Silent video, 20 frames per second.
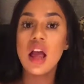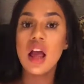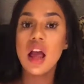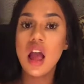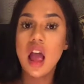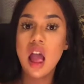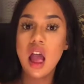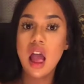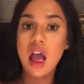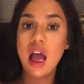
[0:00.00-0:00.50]

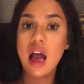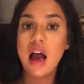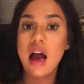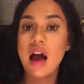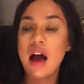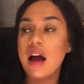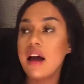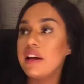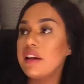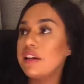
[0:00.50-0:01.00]

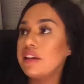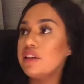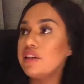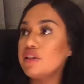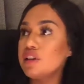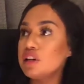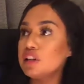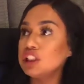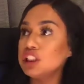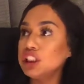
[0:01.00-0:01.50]
And, you
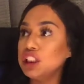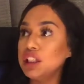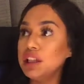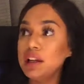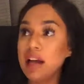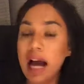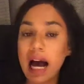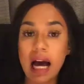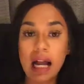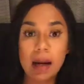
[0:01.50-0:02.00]
know, she
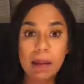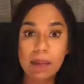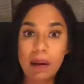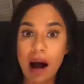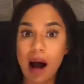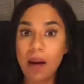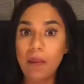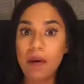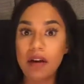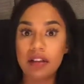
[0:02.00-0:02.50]
had a
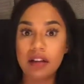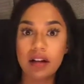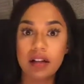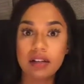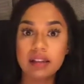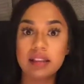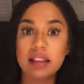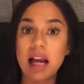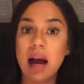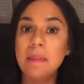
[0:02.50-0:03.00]
problem with her
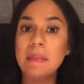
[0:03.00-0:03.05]
skin.